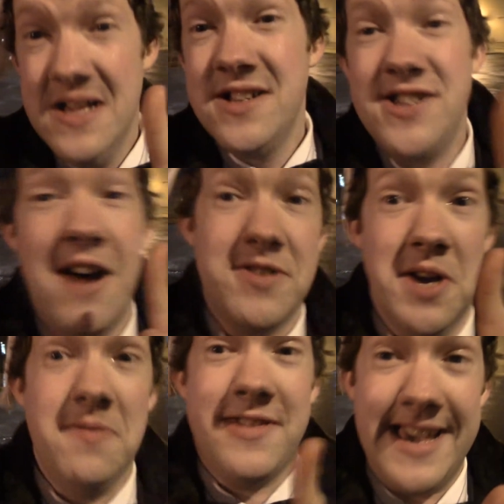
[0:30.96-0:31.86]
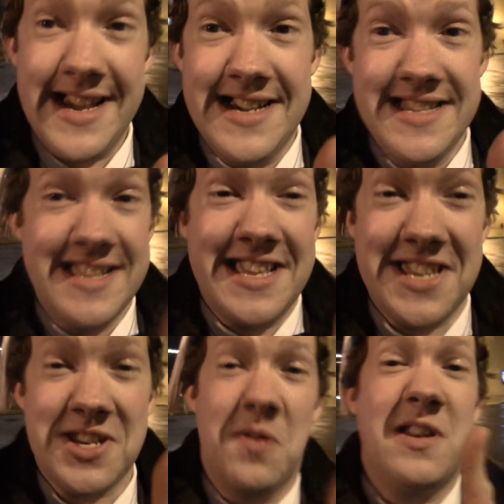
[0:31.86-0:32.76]
now don't think that
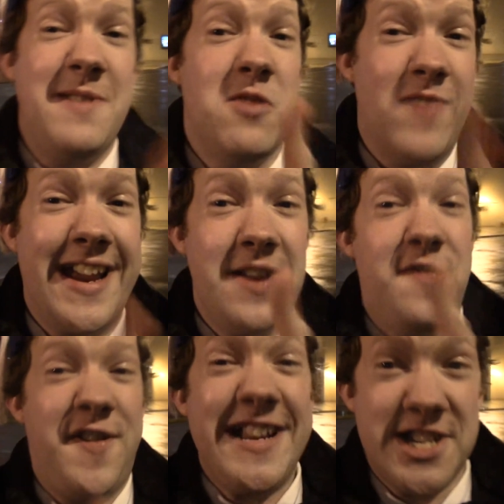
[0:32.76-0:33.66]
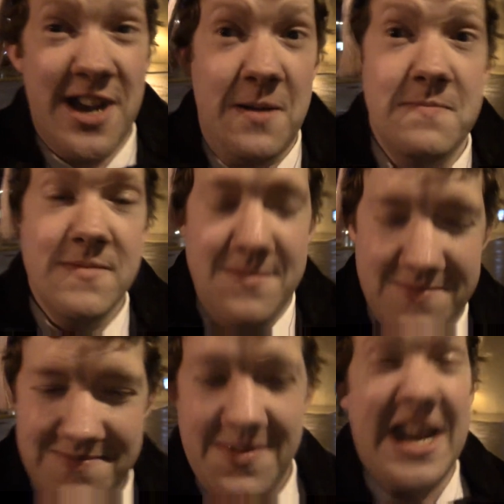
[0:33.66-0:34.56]
this is going to be a regular feature,
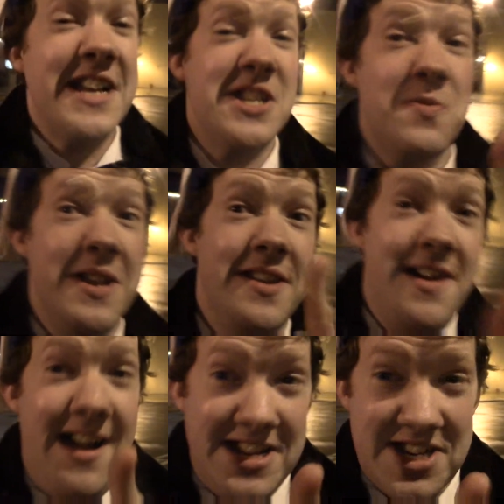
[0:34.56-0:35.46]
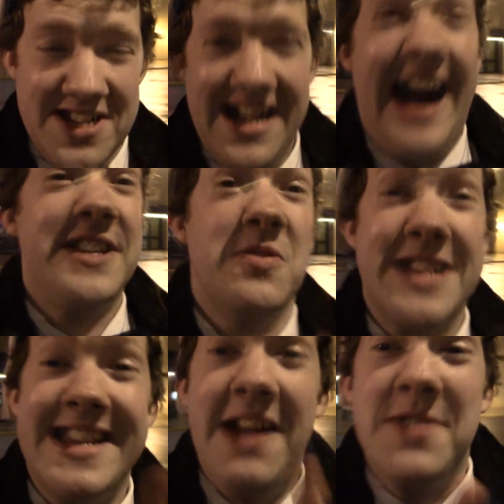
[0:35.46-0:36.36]
because it will not. I don't
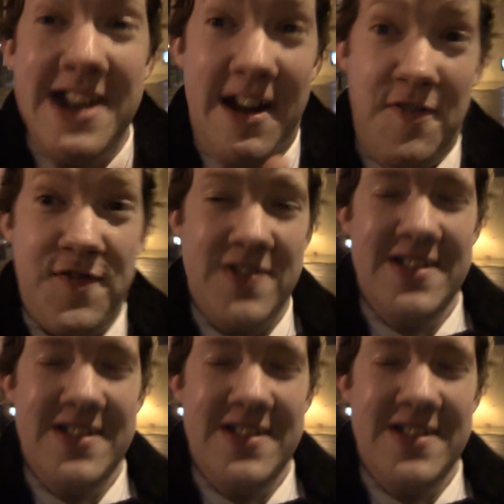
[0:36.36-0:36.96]
get out enough.